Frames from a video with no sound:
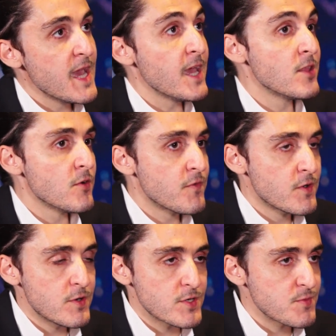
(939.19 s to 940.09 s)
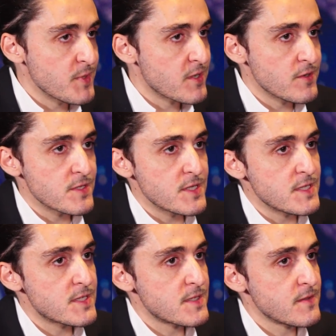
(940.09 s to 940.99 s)
And of course, because
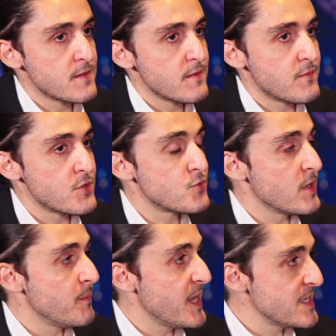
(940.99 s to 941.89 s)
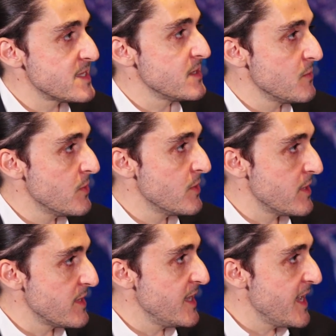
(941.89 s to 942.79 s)
it's for sure a buzzy
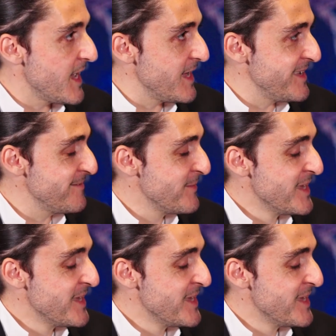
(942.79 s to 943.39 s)
word, AI,